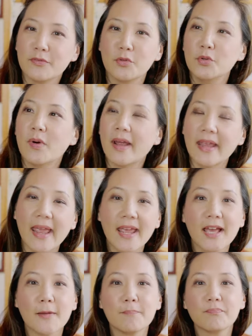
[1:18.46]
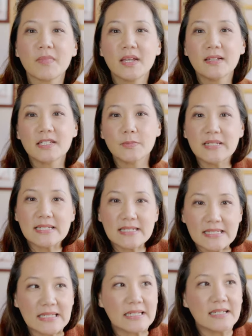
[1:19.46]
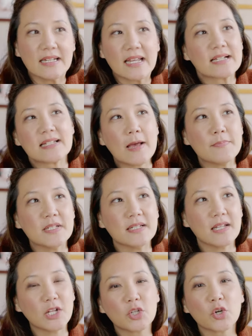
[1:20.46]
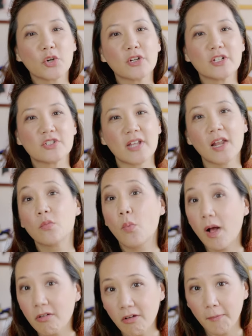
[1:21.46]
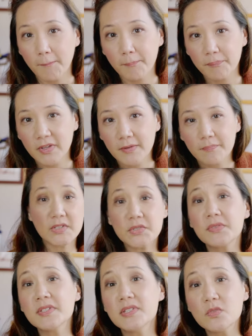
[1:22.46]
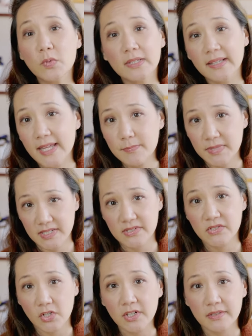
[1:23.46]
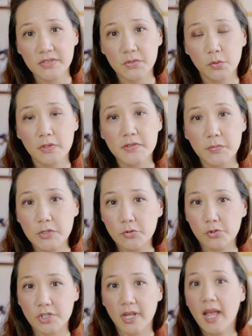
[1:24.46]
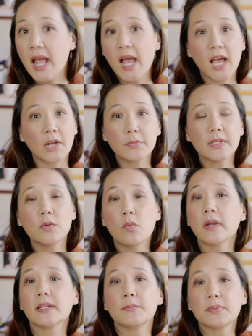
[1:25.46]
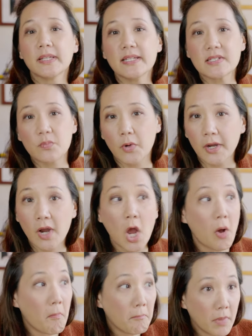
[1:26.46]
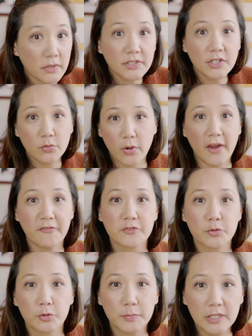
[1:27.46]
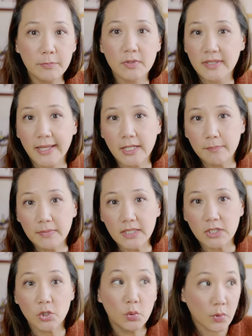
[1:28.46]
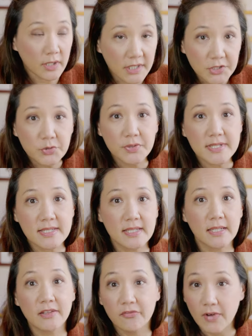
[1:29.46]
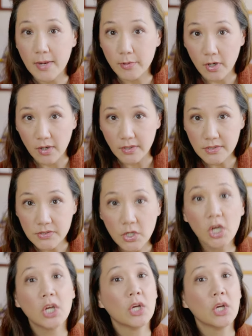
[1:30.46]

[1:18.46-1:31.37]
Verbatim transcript: of who I am to be seen, accepted, encouraged, and welcomed. So this is what led me to starting the school of Sweet Georgia. I really wanted a place where multi-craftual people like me who are interested in the fiber arts,